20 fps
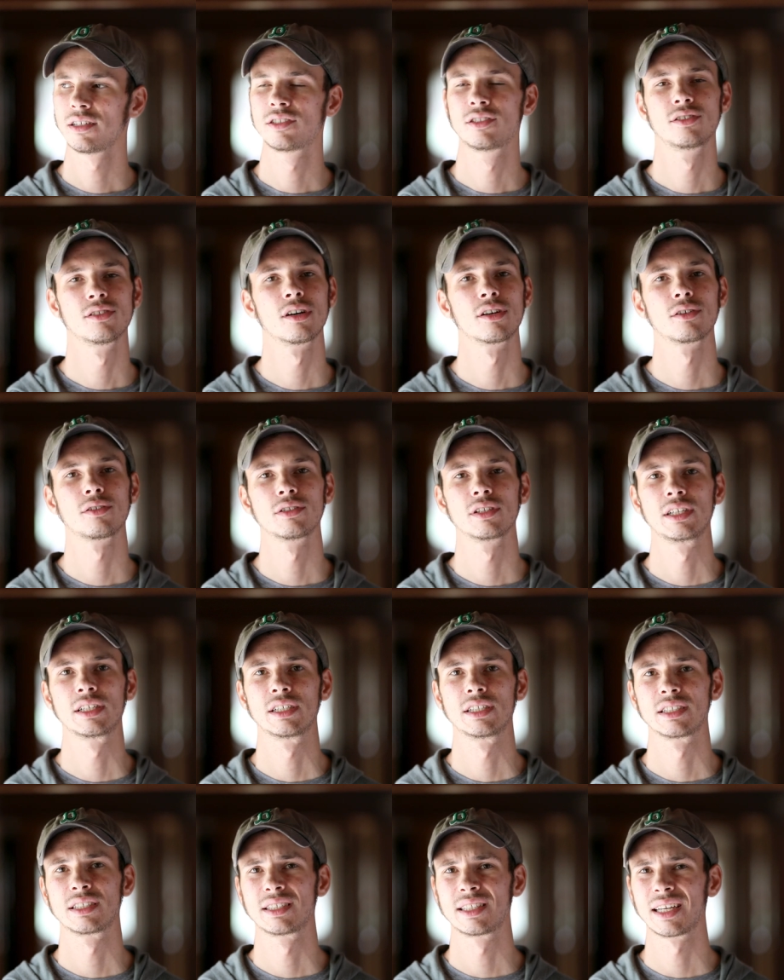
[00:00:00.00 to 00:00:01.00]
It's not only
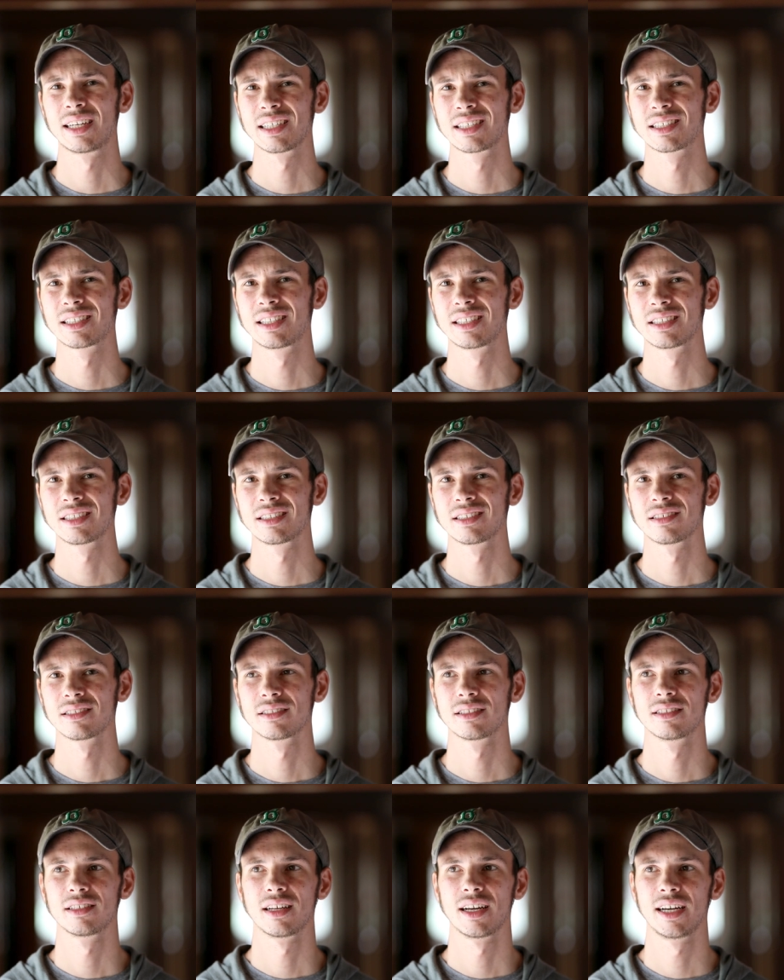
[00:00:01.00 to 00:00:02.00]
an aesthetics thing,
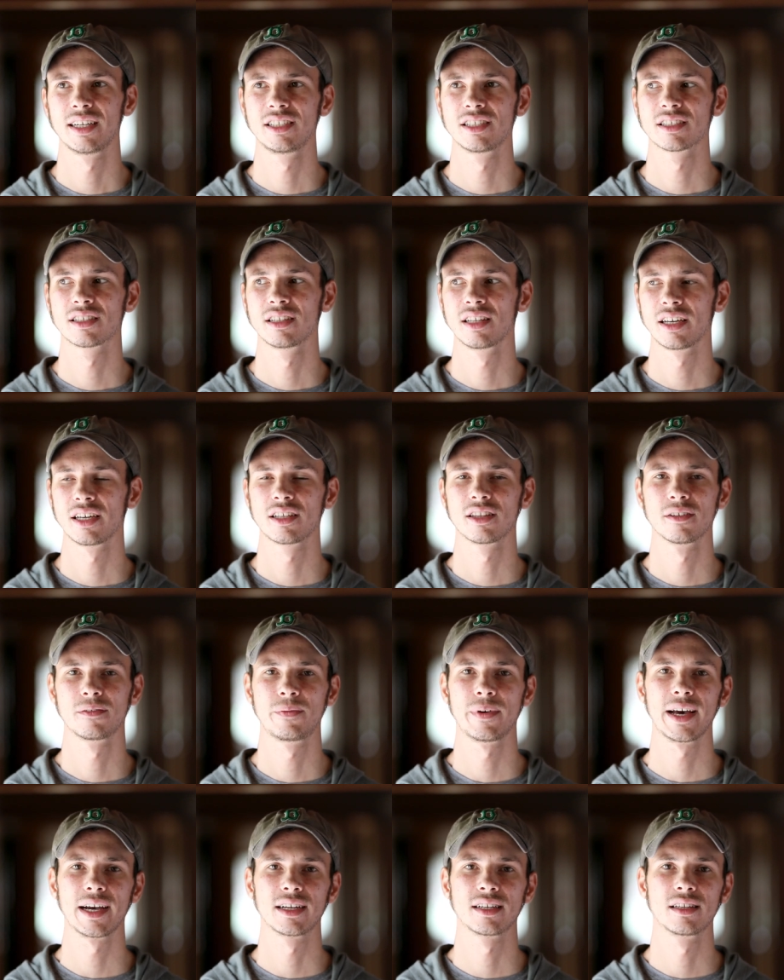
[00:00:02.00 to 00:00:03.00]
I just like the
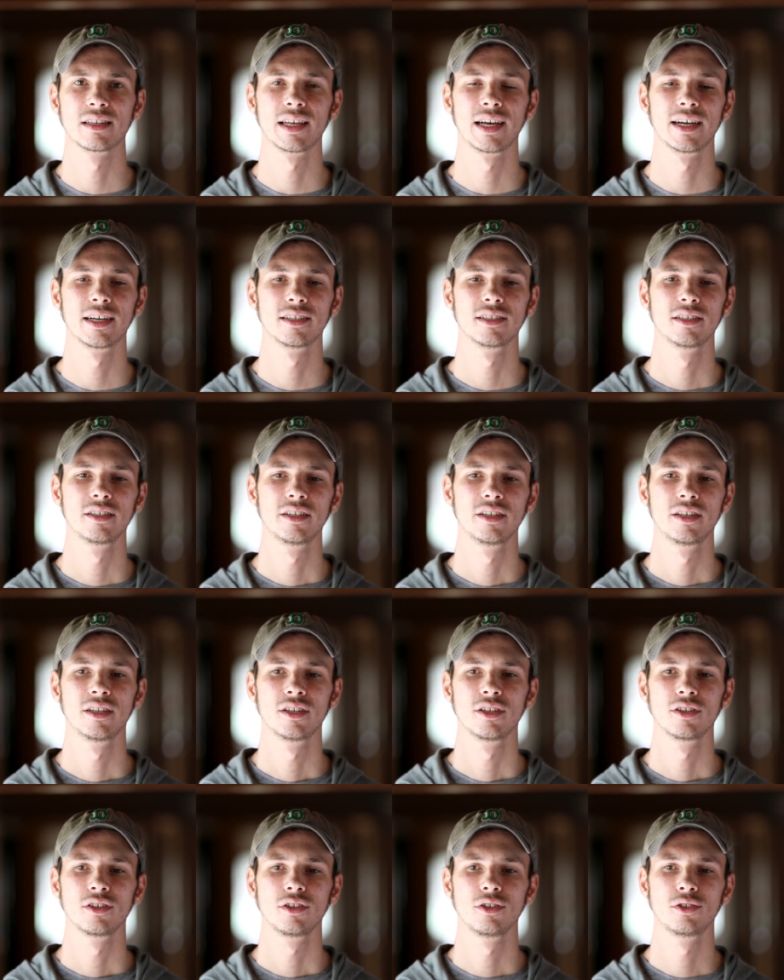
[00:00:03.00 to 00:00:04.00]
fact that
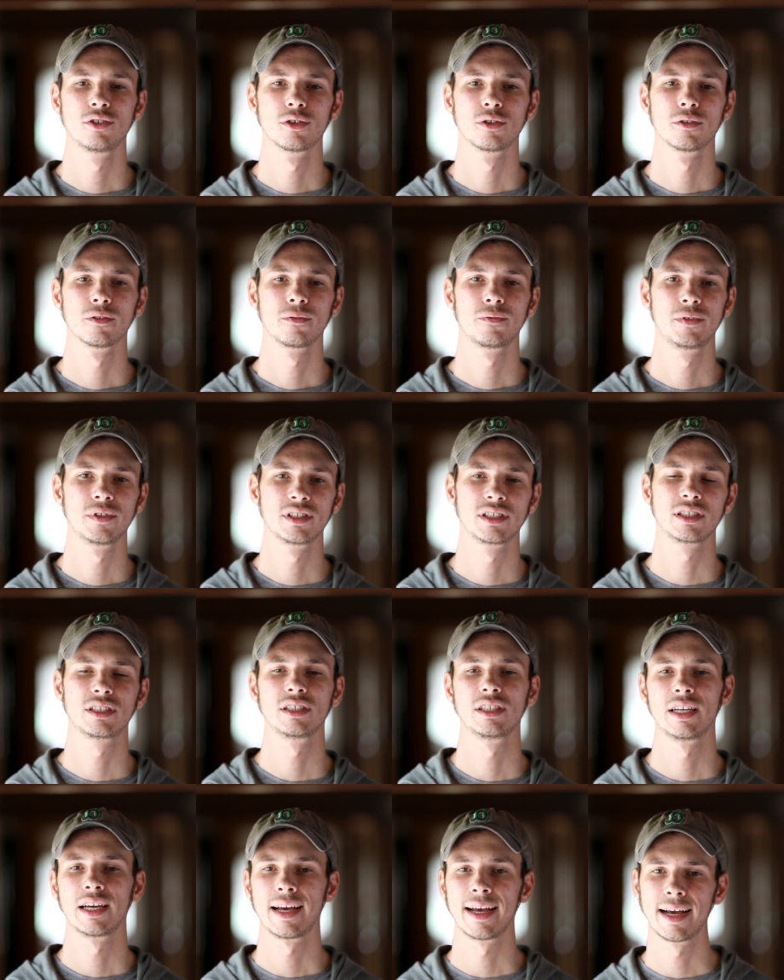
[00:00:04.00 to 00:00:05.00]
you don't
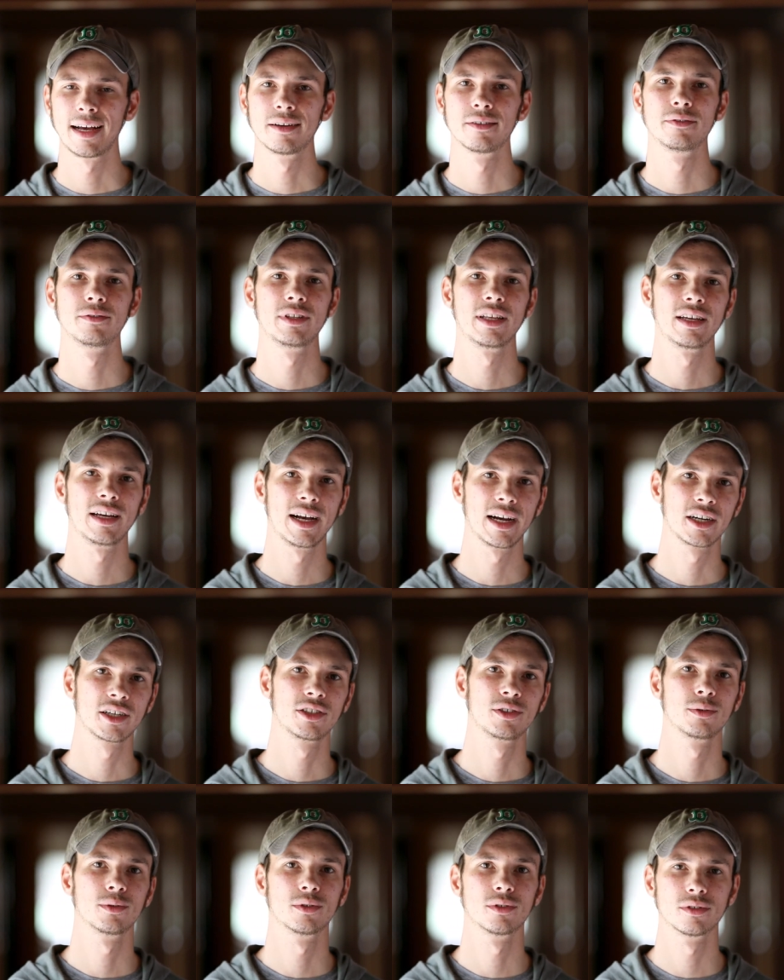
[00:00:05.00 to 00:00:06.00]
physically have the
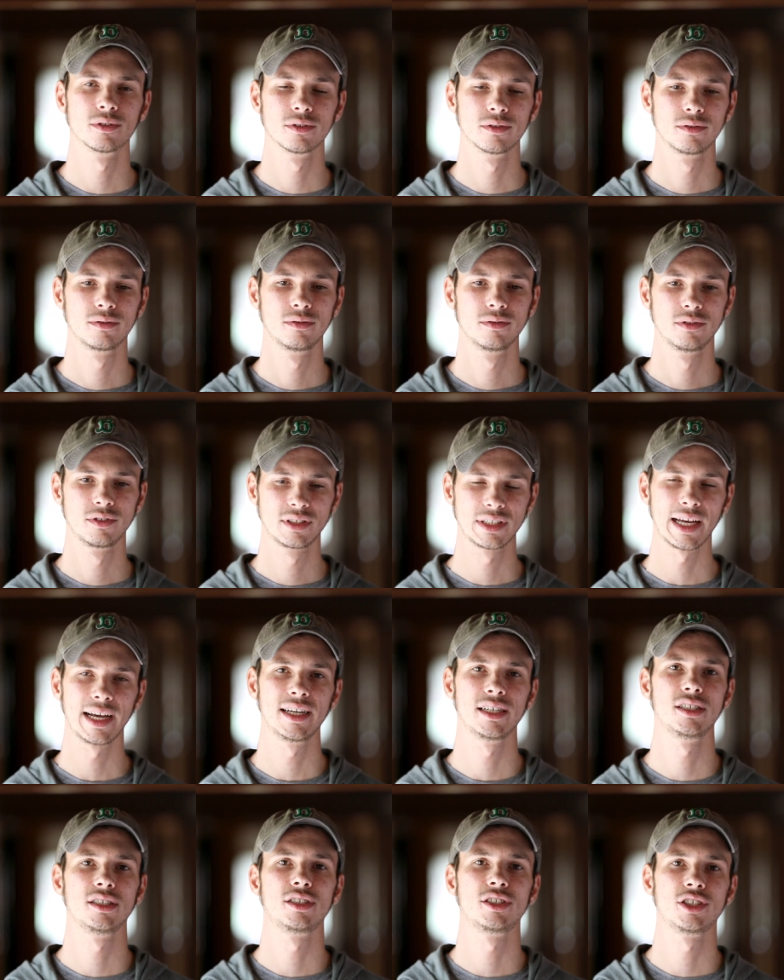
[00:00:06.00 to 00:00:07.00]
actual
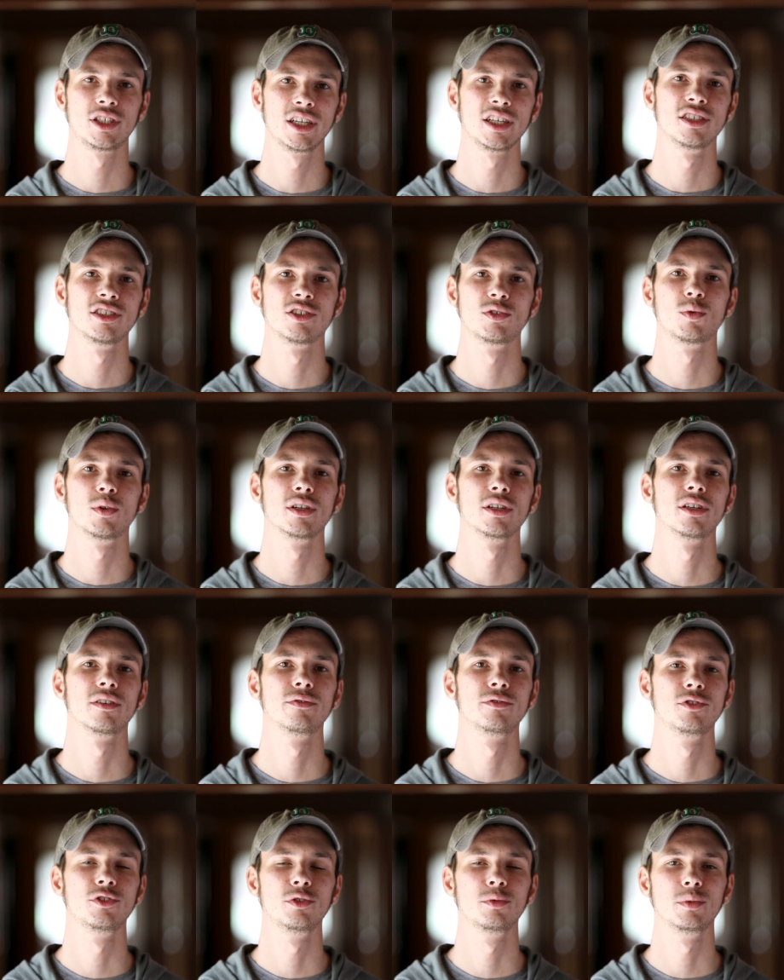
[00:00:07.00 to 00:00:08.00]
size change while
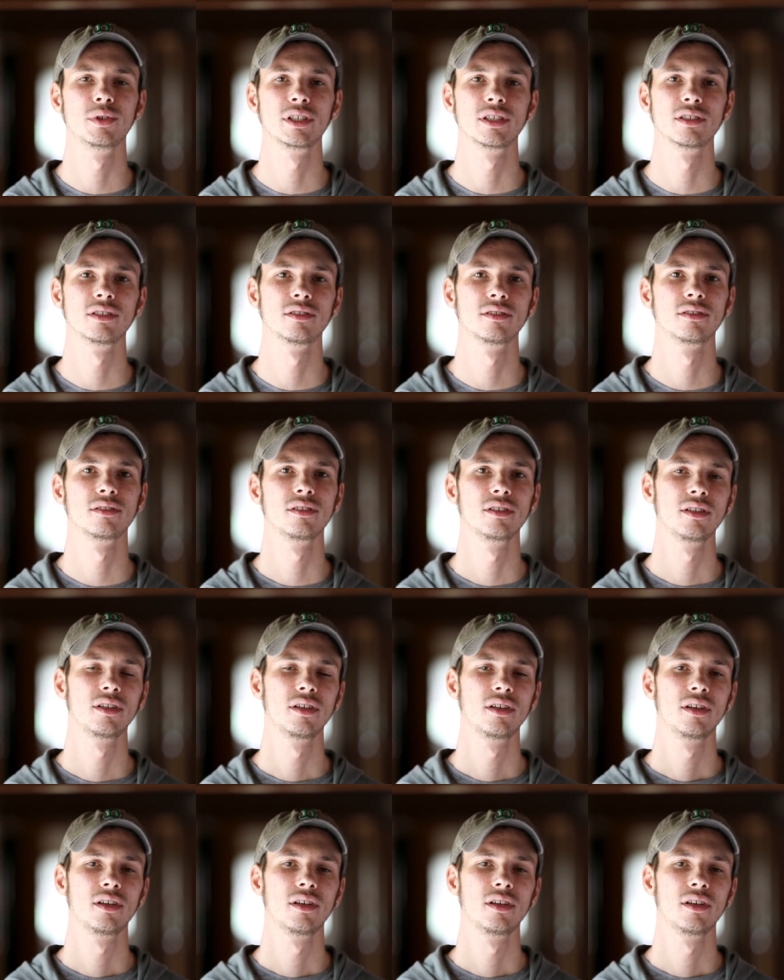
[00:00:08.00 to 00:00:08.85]
you're zooming and,